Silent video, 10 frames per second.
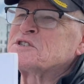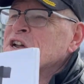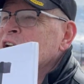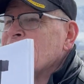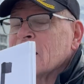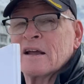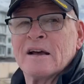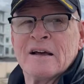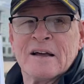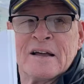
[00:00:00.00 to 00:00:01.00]
because I
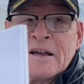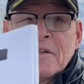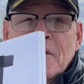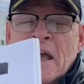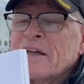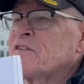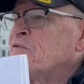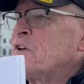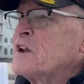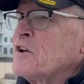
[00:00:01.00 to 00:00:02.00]
was with Jose,
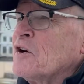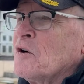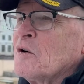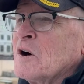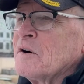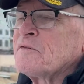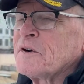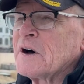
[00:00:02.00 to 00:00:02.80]
they had the